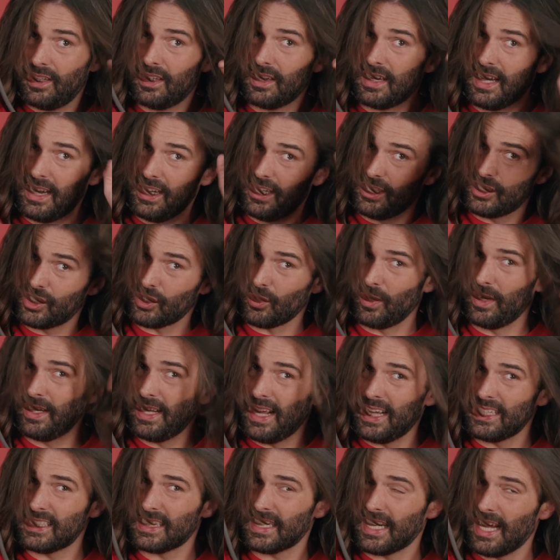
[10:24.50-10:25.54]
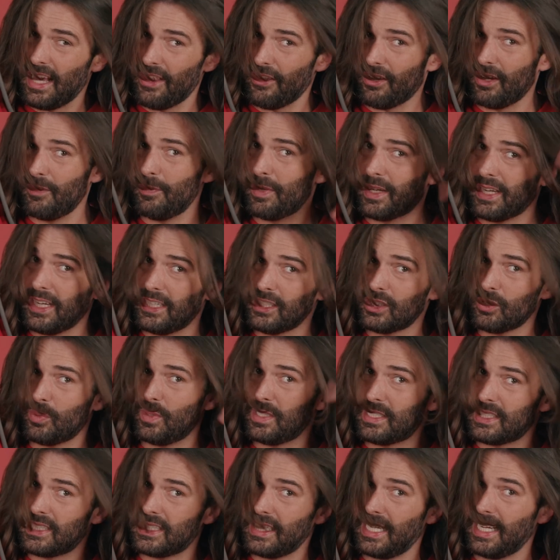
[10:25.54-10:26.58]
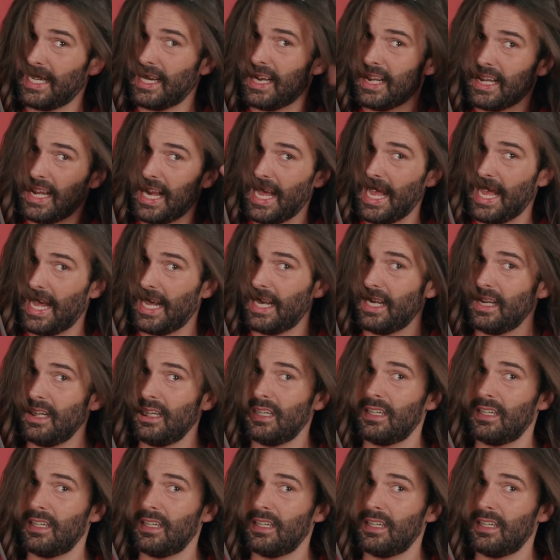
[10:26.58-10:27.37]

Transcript: Kind of join that together and begin twisting again.